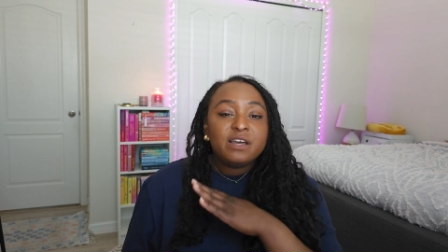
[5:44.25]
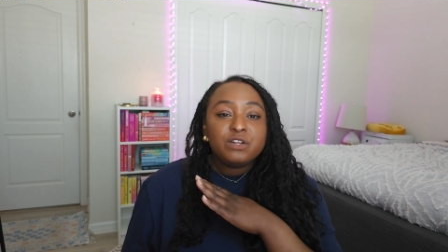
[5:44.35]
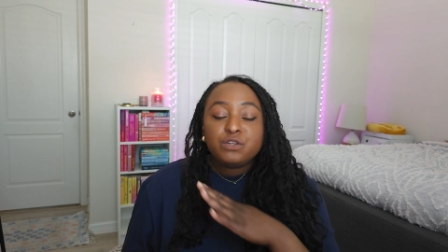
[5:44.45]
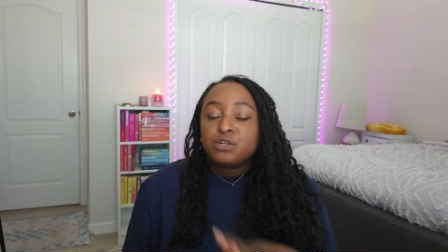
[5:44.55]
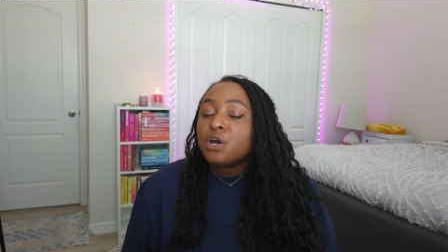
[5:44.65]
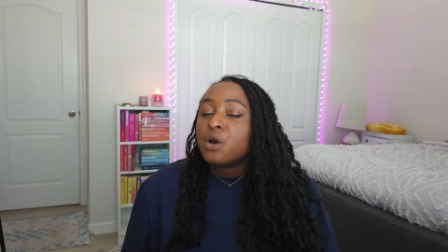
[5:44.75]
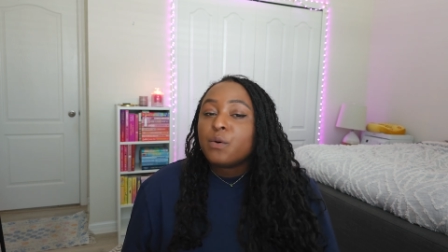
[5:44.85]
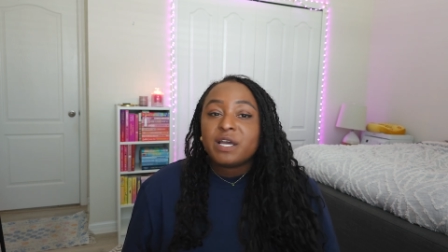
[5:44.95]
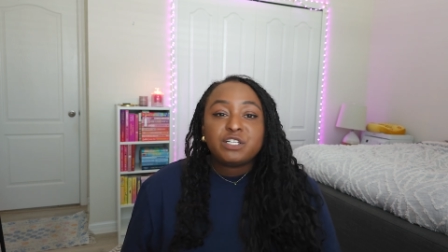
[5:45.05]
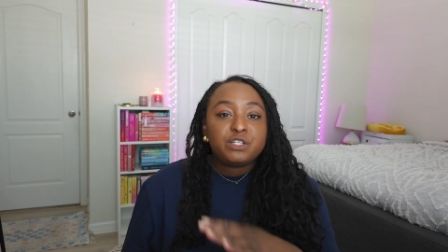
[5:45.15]
No
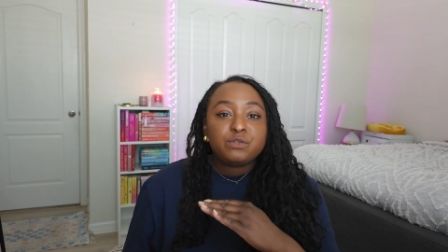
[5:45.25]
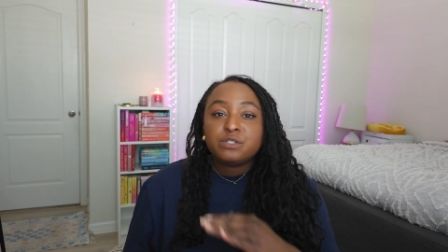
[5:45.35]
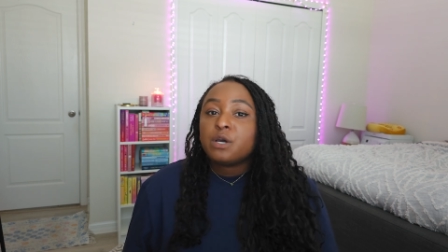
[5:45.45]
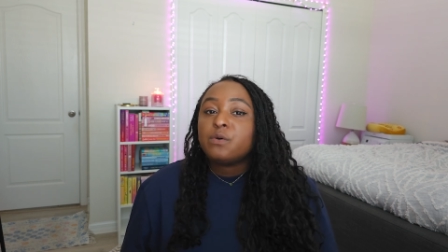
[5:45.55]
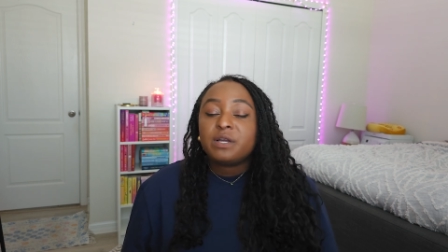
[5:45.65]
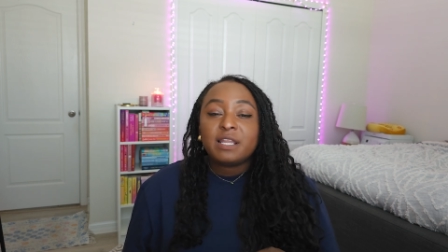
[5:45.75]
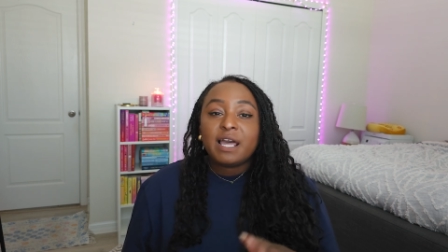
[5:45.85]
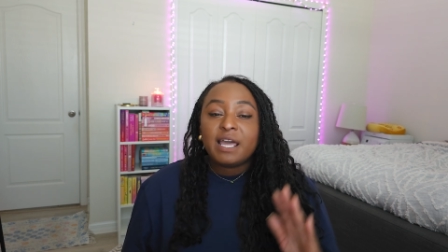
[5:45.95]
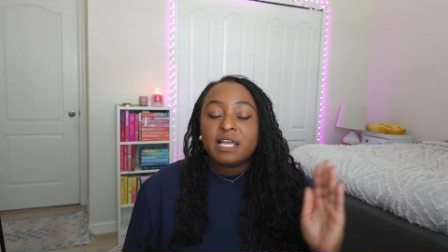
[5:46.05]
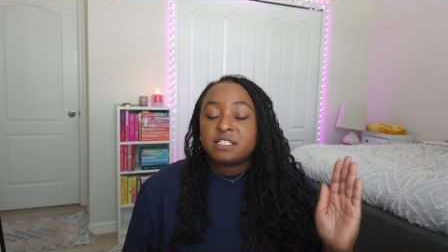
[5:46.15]
issues, no
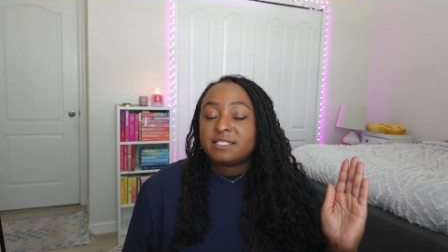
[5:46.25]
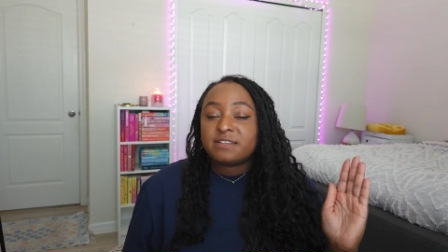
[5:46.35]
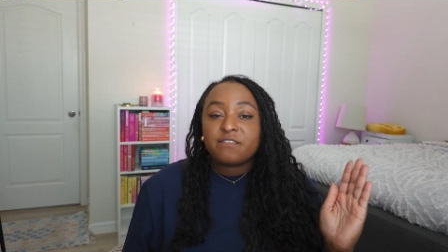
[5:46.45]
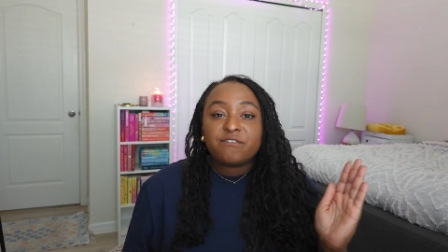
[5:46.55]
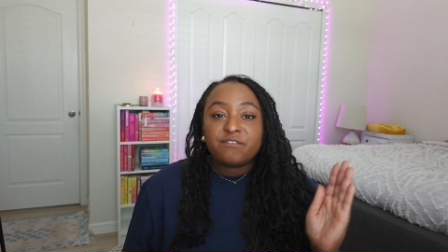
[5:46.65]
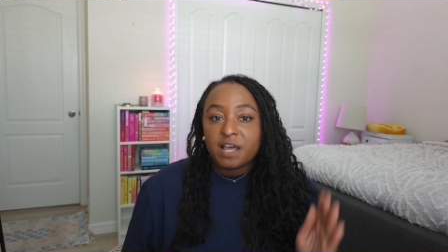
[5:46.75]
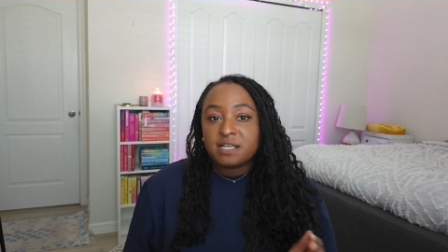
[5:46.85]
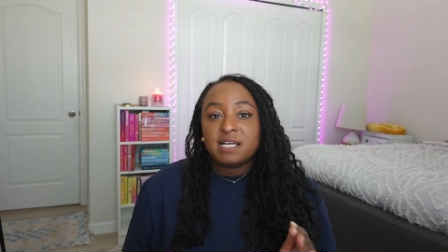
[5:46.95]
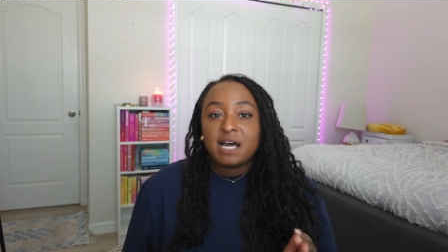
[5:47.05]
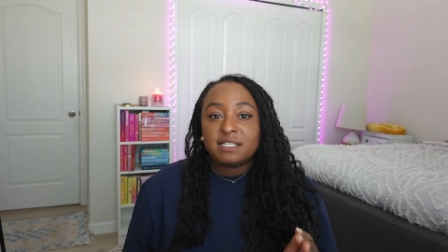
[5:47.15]
glare. It's
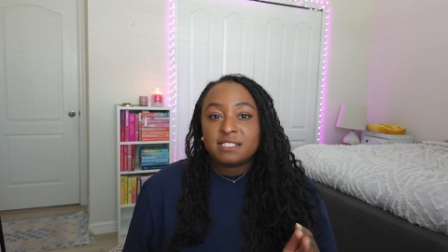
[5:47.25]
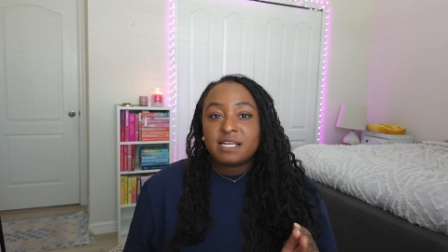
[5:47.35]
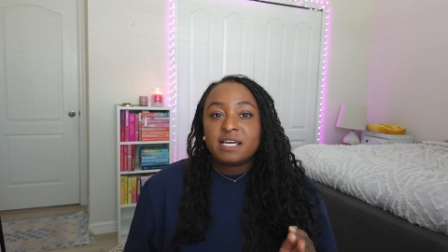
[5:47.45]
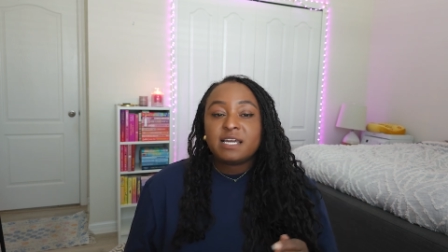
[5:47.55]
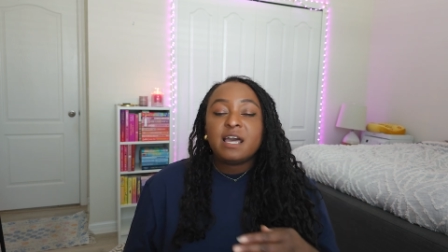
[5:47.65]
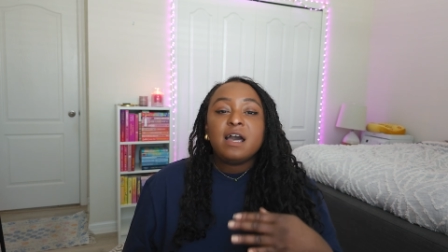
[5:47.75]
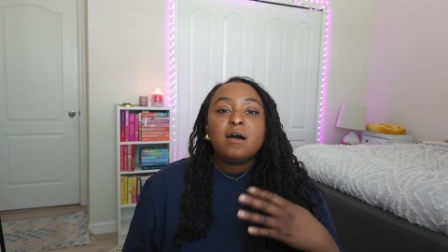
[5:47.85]
fantastic.